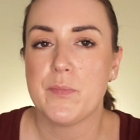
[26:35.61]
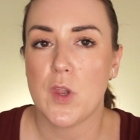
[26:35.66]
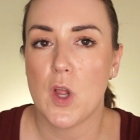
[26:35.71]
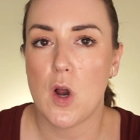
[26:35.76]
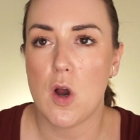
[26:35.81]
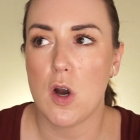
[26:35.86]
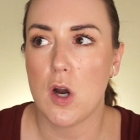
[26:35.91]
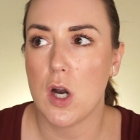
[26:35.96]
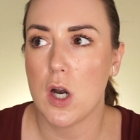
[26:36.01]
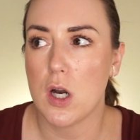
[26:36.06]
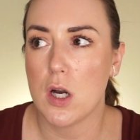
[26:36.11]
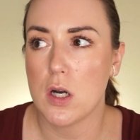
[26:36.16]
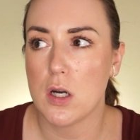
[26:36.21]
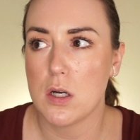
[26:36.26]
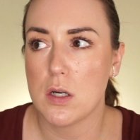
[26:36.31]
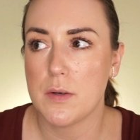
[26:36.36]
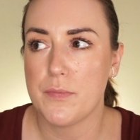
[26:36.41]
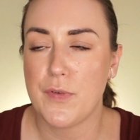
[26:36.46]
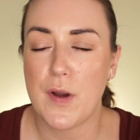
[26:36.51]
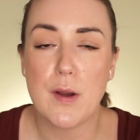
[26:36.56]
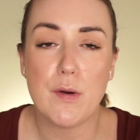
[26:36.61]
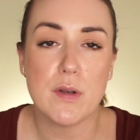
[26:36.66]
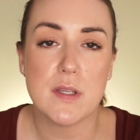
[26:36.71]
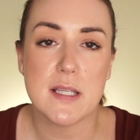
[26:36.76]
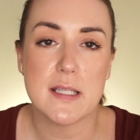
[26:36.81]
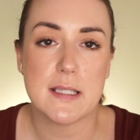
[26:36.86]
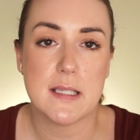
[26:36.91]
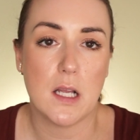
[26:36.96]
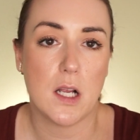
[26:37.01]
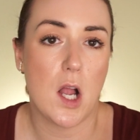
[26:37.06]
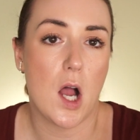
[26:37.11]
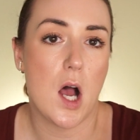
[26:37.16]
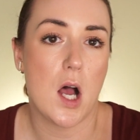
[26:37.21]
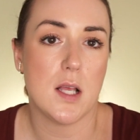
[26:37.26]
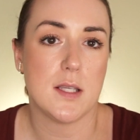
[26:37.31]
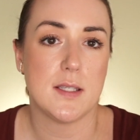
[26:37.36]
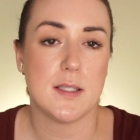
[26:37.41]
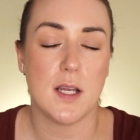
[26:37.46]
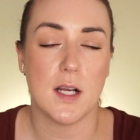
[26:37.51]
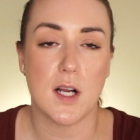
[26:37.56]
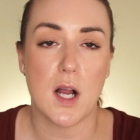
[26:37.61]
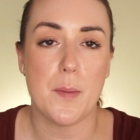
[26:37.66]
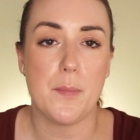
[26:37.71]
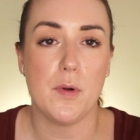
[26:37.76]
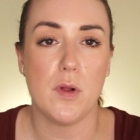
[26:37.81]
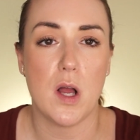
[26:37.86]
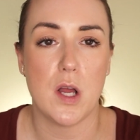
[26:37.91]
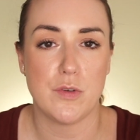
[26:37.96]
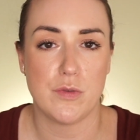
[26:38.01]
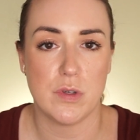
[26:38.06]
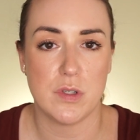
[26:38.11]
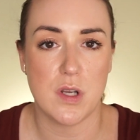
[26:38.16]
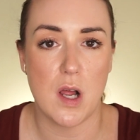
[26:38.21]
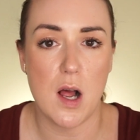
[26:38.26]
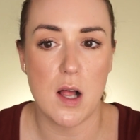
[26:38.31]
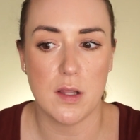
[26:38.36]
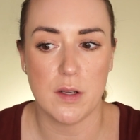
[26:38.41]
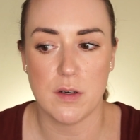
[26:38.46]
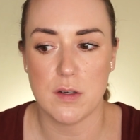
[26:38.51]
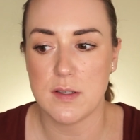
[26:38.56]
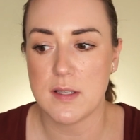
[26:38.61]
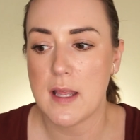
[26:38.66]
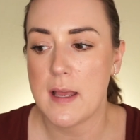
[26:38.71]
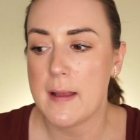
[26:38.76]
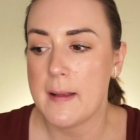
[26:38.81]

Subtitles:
are fragrances that cost a couple $100s.